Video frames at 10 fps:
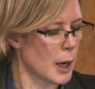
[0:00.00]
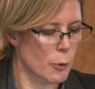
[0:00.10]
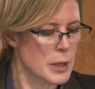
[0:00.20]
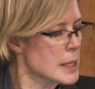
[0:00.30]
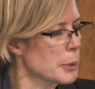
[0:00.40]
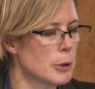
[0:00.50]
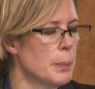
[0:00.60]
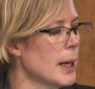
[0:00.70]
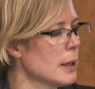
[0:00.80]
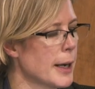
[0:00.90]

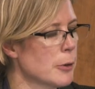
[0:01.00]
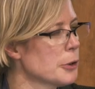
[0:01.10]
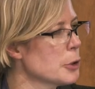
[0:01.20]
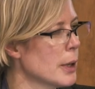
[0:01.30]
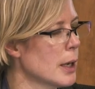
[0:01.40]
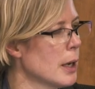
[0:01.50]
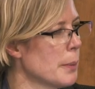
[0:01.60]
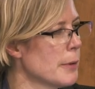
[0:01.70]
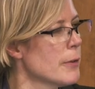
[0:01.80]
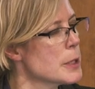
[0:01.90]
reciprocal bilateral trade
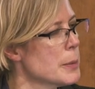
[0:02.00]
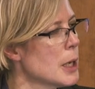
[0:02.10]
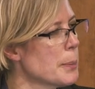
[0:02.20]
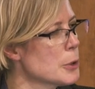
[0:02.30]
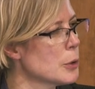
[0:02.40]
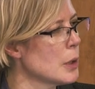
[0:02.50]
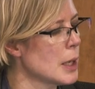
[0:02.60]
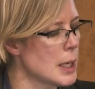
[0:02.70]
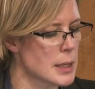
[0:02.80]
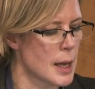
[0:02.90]
investment
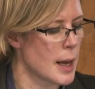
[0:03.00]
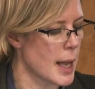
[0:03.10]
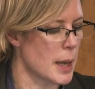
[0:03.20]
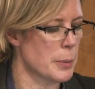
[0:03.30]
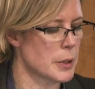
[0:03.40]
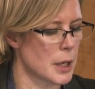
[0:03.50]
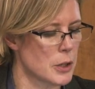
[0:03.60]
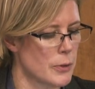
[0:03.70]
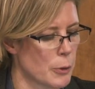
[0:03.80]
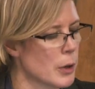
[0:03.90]
opportunities, and
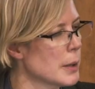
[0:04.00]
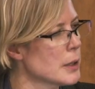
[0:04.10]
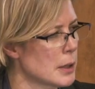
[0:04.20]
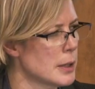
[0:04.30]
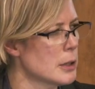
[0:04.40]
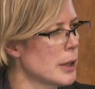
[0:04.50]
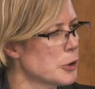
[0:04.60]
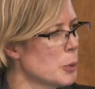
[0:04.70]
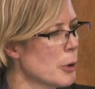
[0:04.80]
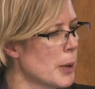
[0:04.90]
protection for
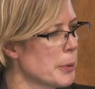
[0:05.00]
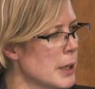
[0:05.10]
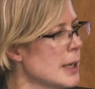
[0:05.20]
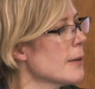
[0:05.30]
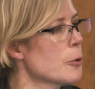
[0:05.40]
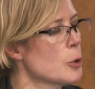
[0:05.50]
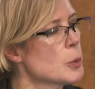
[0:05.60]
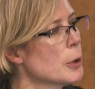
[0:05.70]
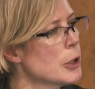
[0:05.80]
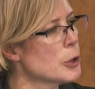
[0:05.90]
intellectual property. If
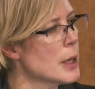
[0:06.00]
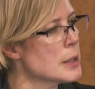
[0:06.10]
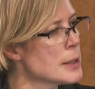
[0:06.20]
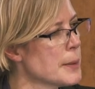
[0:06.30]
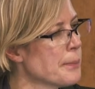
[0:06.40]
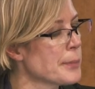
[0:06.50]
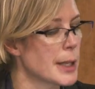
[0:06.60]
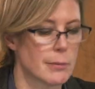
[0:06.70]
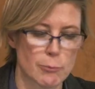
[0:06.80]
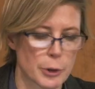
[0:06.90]
those weren't addressed,
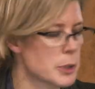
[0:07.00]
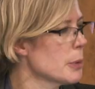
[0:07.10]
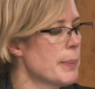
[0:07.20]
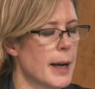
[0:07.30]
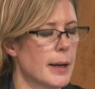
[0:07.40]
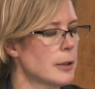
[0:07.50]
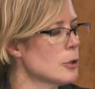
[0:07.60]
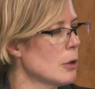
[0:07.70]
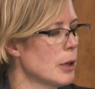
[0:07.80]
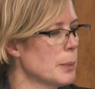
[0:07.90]
we'll just be back at the
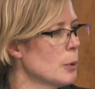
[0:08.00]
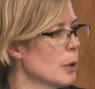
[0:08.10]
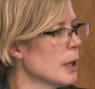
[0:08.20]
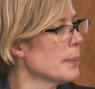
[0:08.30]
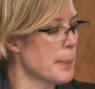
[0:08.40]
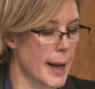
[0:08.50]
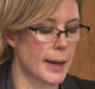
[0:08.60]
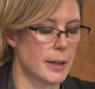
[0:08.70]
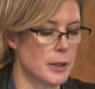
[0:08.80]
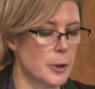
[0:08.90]
drawing board and
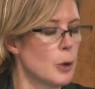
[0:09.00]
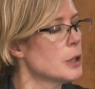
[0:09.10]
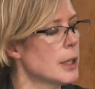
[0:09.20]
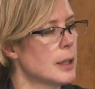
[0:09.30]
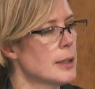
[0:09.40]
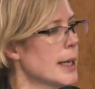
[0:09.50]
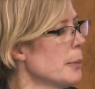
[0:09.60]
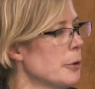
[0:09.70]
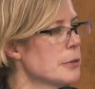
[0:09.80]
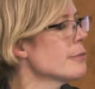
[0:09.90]
back in the negotiating
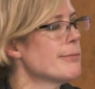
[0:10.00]
table